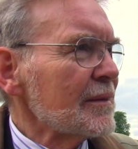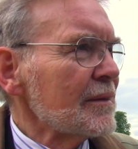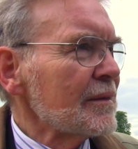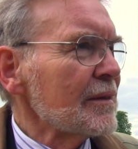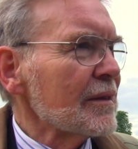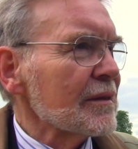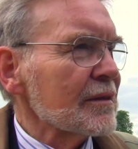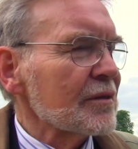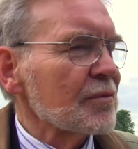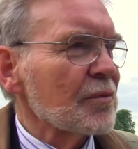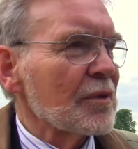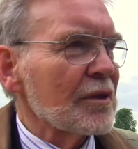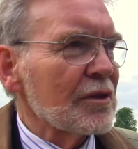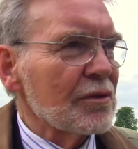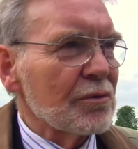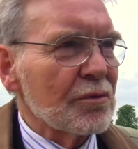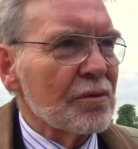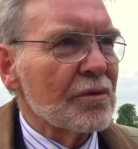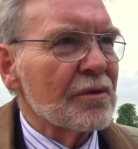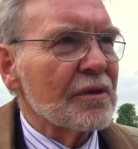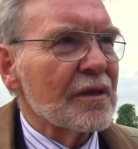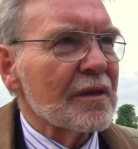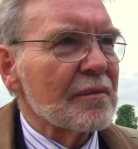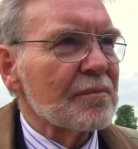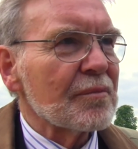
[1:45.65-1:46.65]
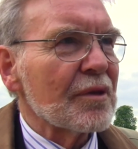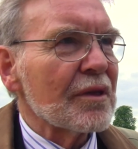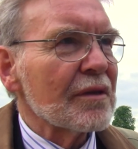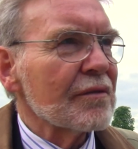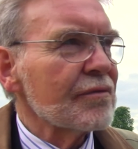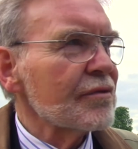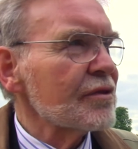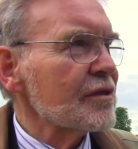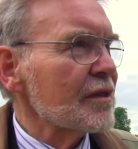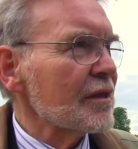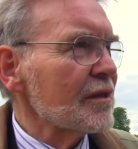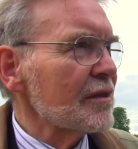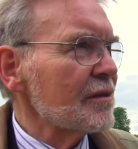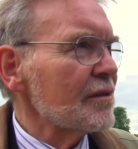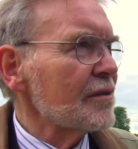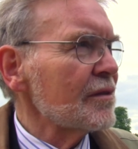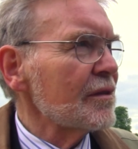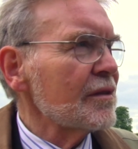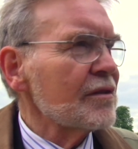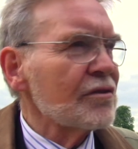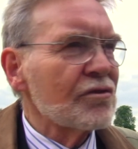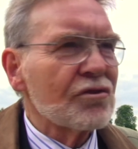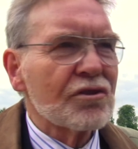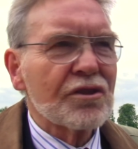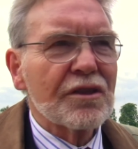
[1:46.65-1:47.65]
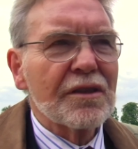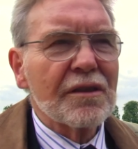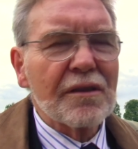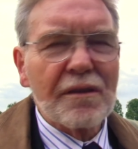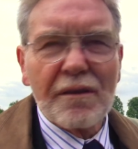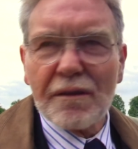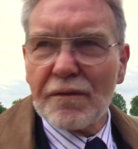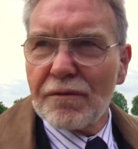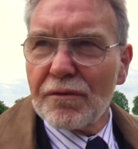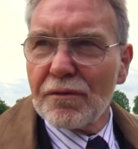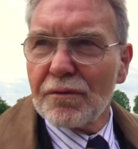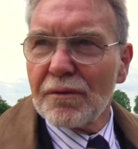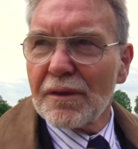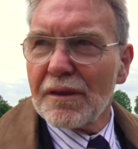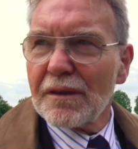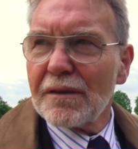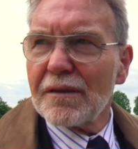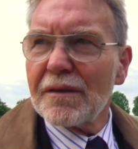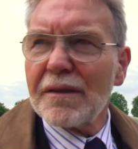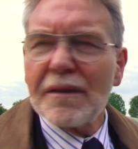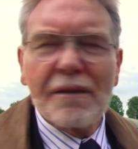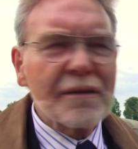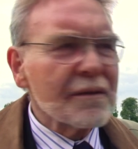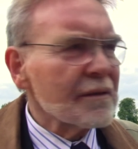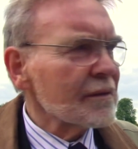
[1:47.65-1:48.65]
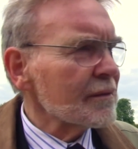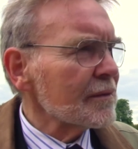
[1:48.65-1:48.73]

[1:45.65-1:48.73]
Yes, where you could get breakfast and indeed gin if you needed it.